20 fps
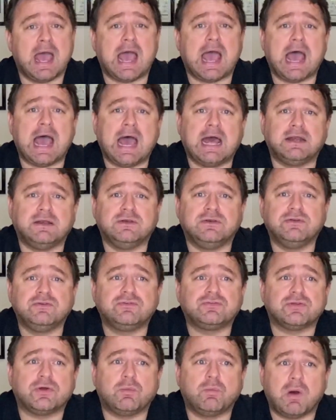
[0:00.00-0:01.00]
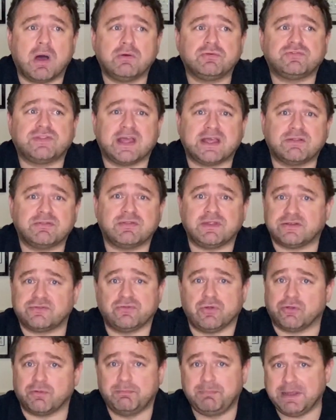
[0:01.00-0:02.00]
And whilst it's
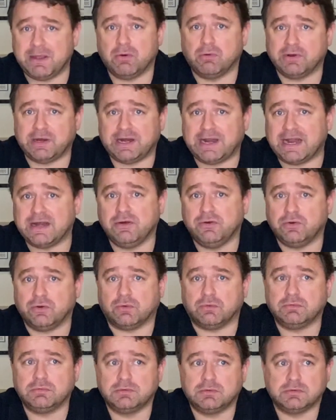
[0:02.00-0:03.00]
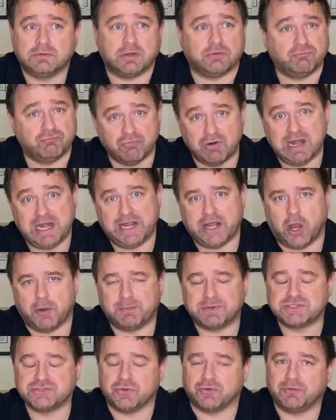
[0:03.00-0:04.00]
not the be-all and end-all, I really hope
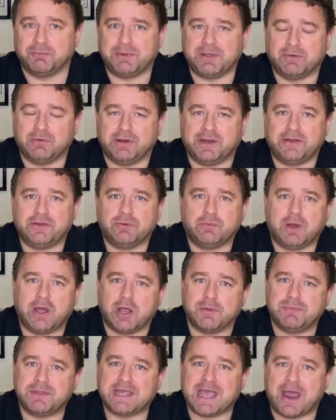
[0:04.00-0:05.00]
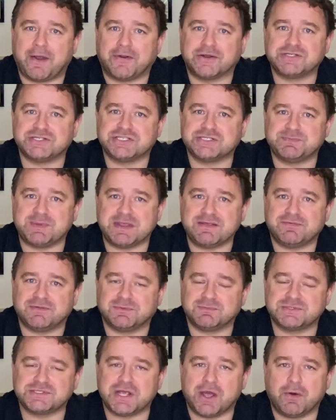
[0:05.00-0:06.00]
it's not the be-all and end-all, I hope the characters speak for
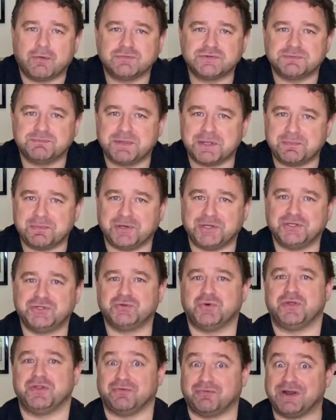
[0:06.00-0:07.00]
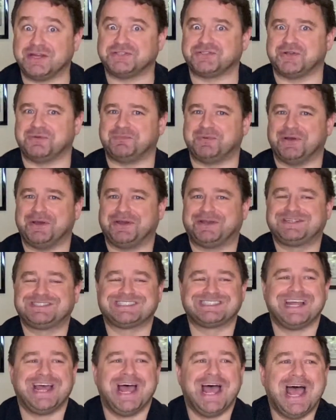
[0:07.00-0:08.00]
themselves and people enjoy the rest of the
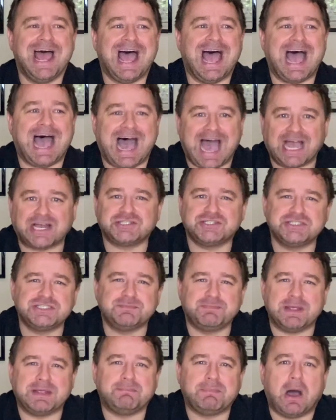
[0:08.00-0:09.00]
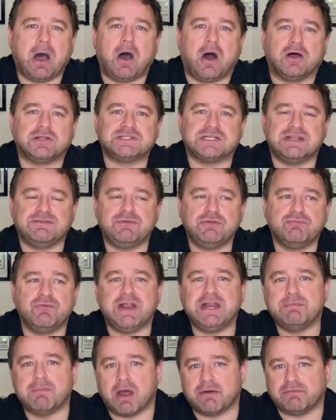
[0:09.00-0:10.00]
books, action's a big part. And if you
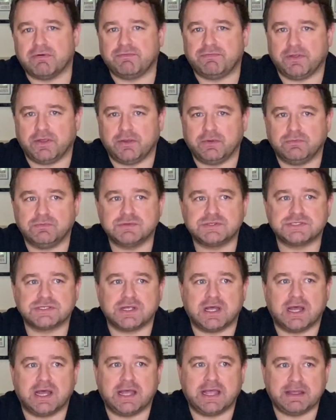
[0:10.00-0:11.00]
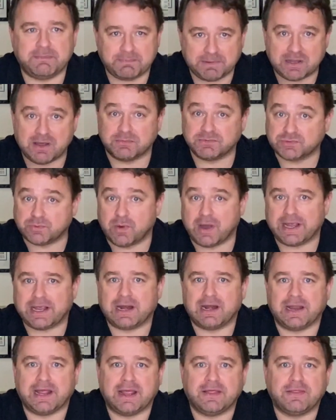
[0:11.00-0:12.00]
read my reviews, it becomes quite
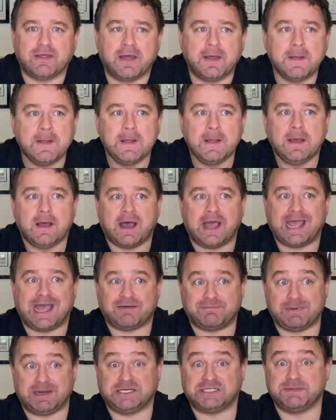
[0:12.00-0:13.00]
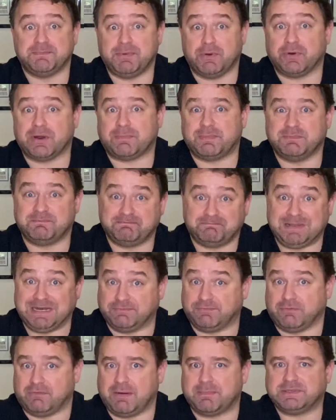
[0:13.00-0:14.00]
clear that I have managed to build up a bit
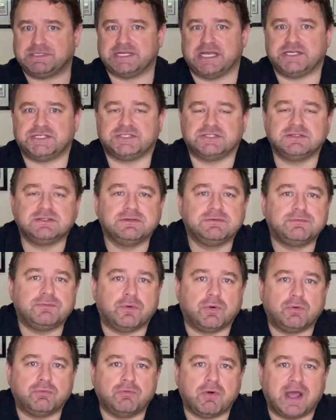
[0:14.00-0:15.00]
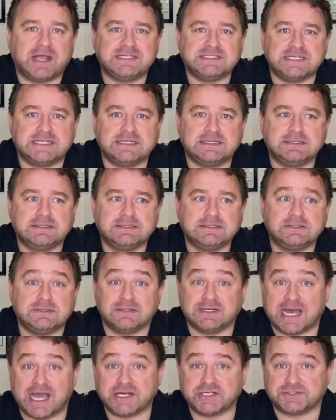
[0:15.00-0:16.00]
of a reputation for writing
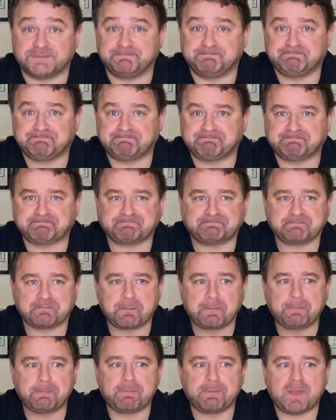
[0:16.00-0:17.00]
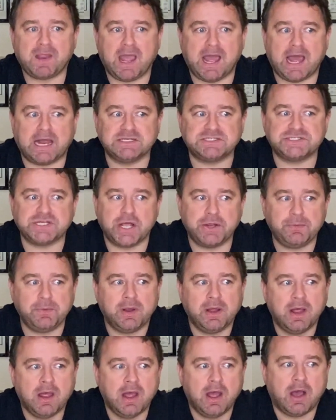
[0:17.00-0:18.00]
good action. And
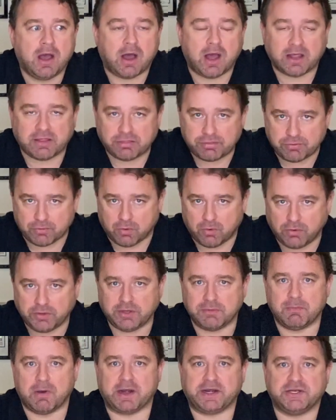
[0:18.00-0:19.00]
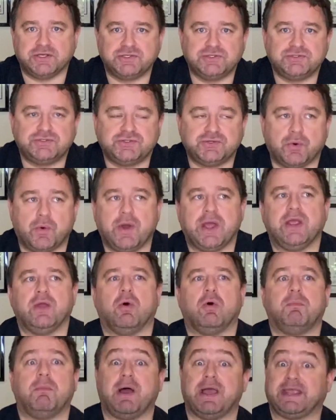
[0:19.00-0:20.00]
so I thought you might enjoy
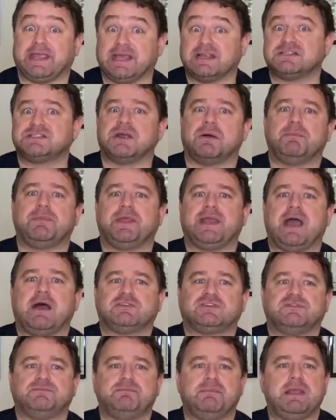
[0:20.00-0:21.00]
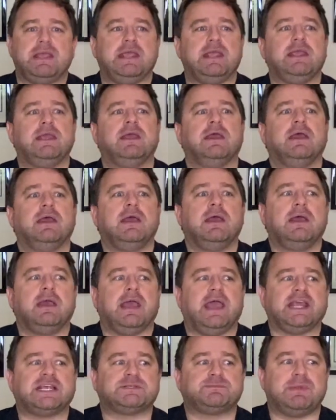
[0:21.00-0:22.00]
or might get something out of me
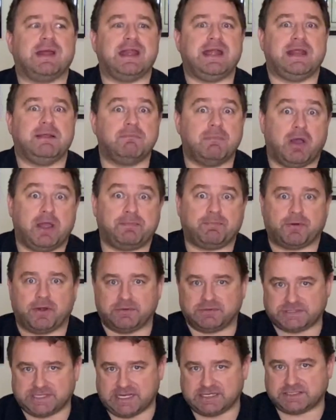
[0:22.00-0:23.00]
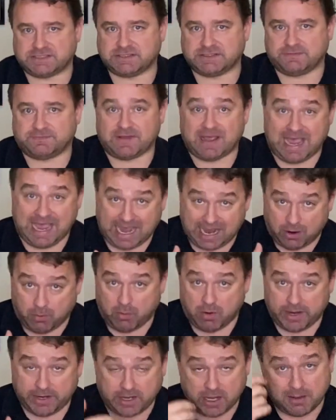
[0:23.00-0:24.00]
explaining my process for
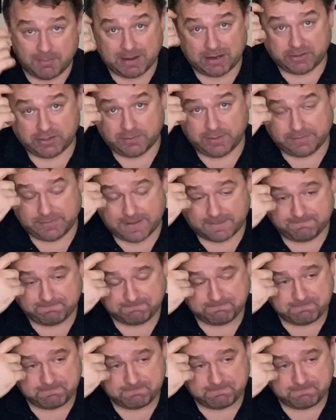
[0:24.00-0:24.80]
how I go about doing that.